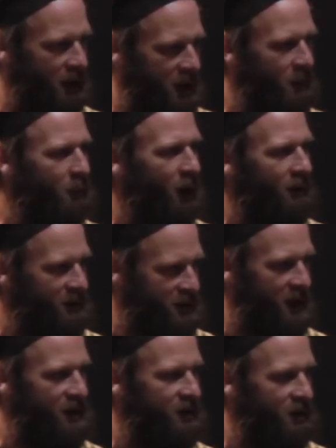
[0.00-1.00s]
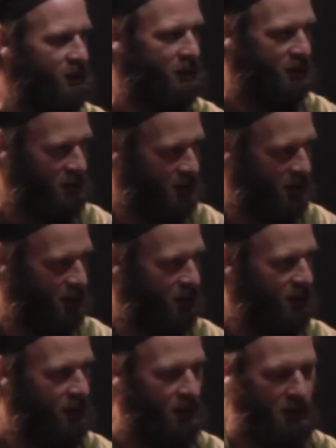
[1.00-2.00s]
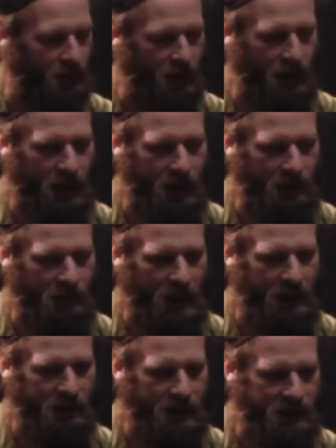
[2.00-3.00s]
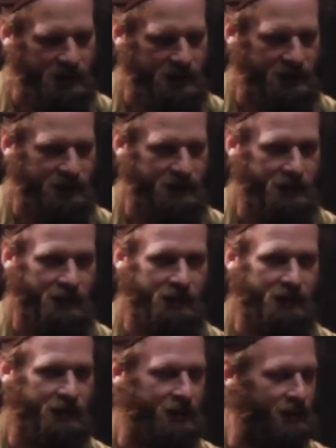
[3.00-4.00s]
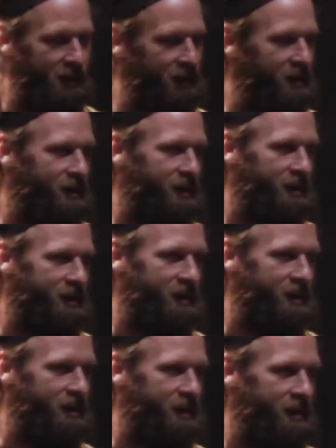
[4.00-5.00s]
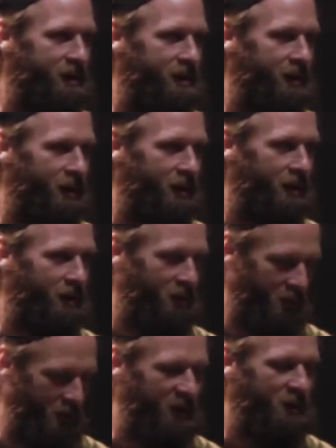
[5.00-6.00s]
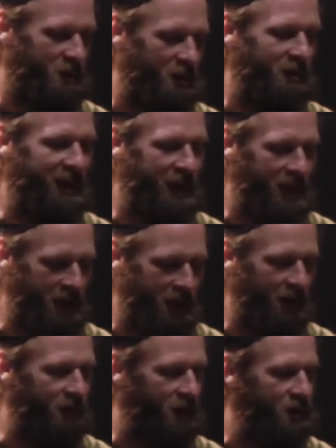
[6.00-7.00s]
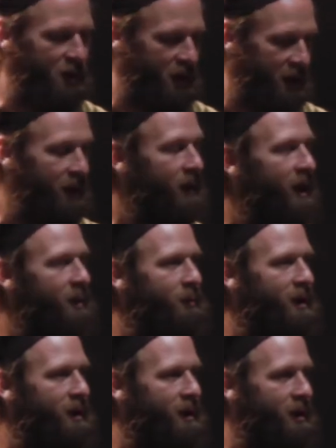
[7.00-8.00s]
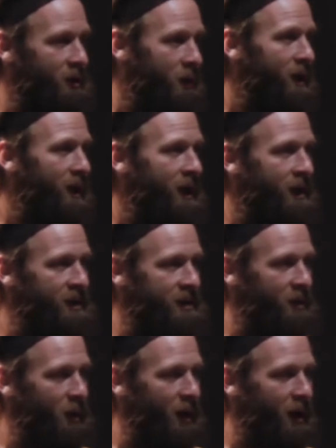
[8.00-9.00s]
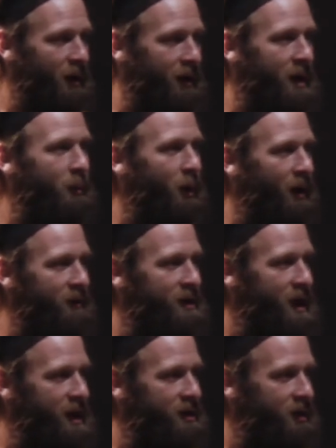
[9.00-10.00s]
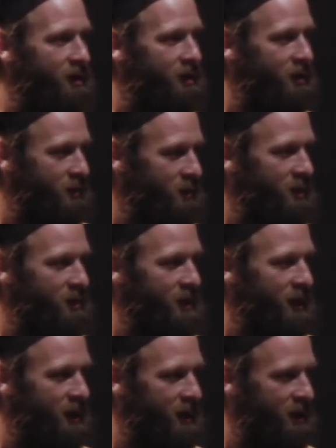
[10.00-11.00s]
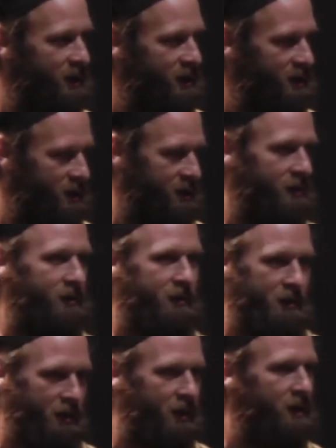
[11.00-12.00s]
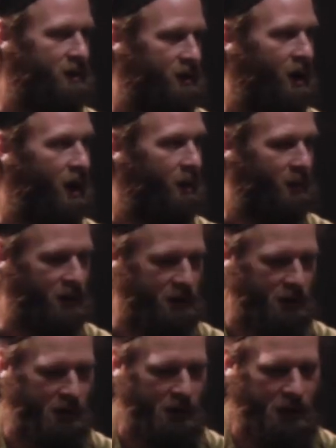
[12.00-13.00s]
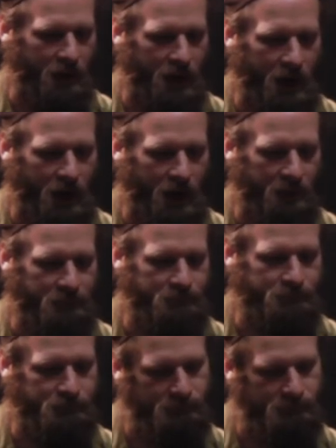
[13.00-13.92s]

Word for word: and improvisational music. Um, and this, this is, this was the beginning of the journey that led me to the East, where improvisational music is, is common. Um,